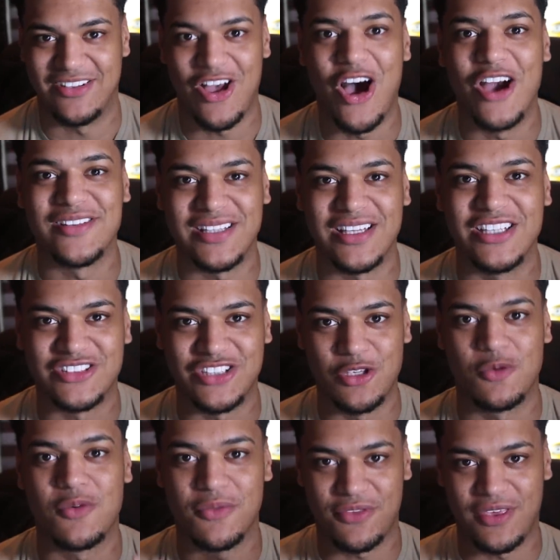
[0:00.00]
ideas that
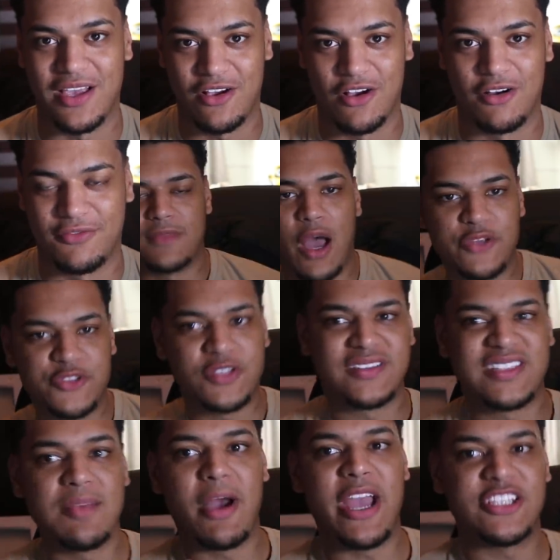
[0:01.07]
you can think of. Now, as you can
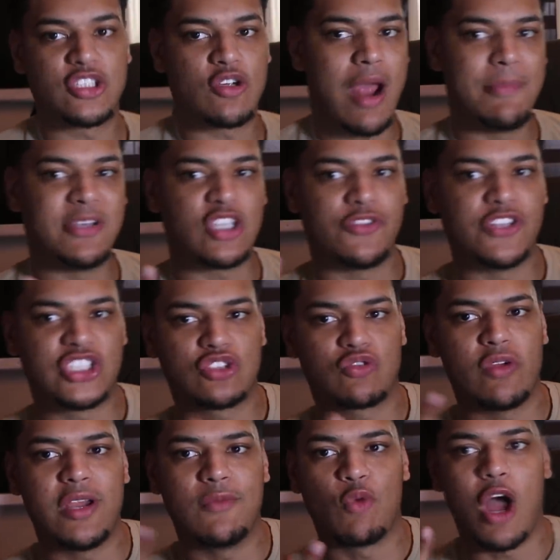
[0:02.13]
see, my Instagram is on the
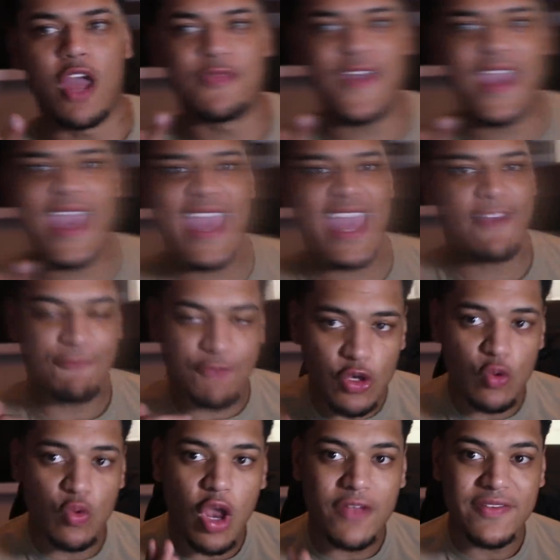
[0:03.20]
screen right there. If
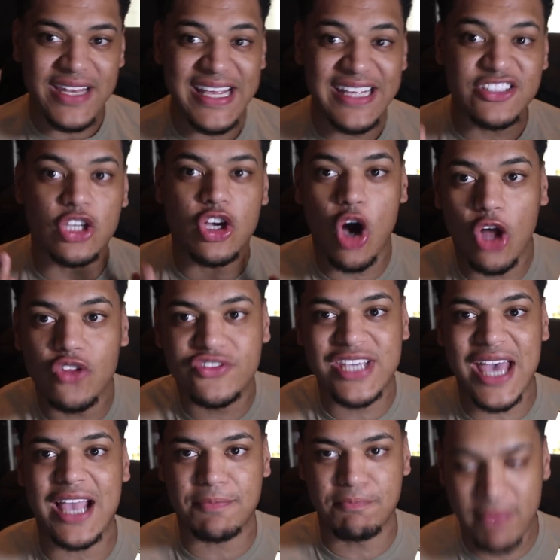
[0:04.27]
you lot need to
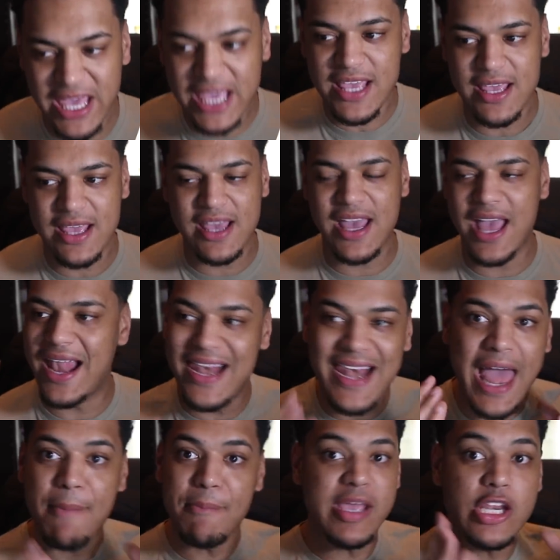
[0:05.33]
contact me and
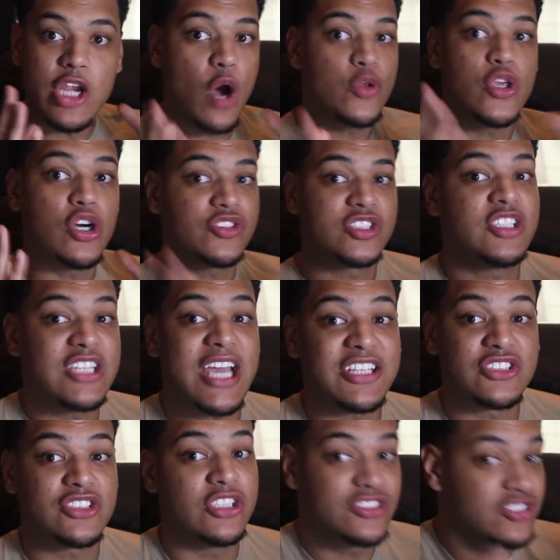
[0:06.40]
let me know your
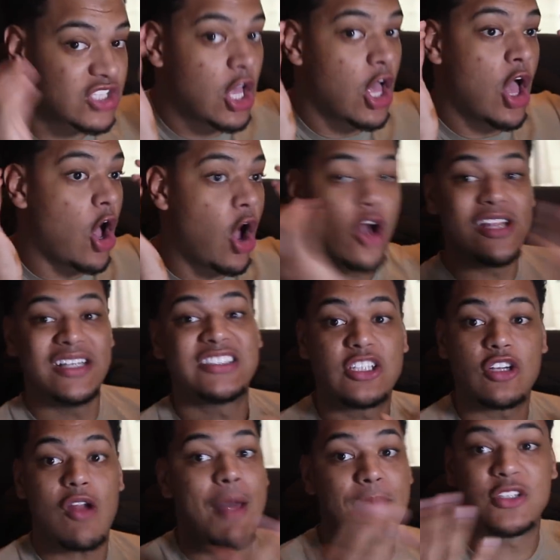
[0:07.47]
suggestions on
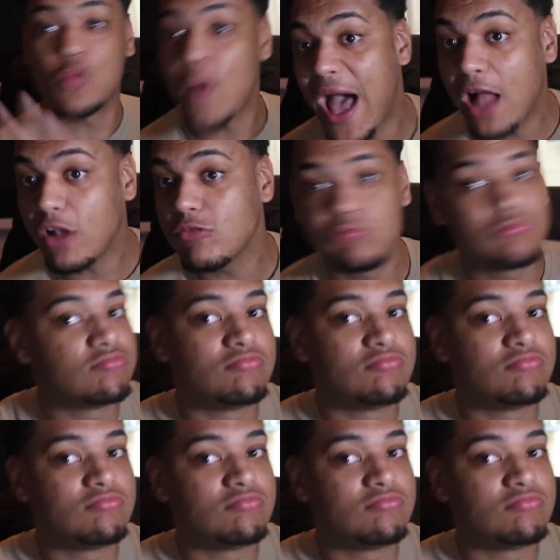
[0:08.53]
Instagram as well,